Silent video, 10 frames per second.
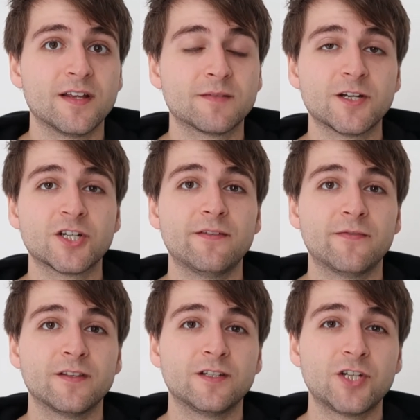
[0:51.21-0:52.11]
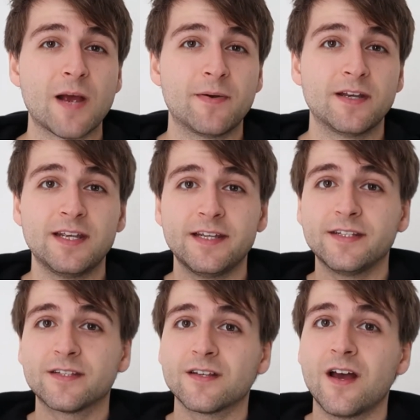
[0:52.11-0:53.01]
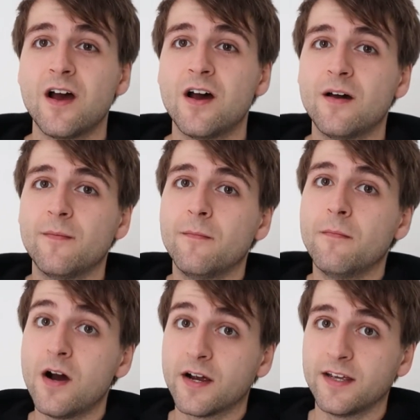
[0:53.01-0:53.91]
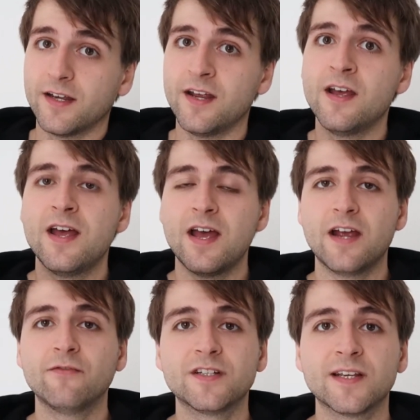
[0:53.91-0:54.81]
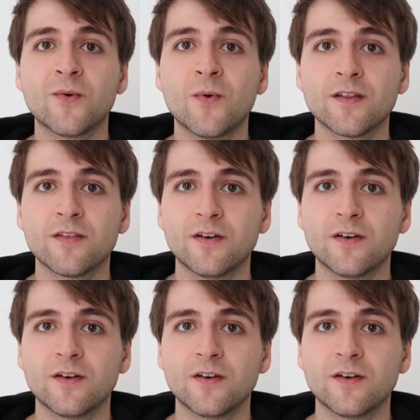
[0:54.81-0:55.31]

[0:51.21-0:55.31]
especially for the Japanese market, every single one of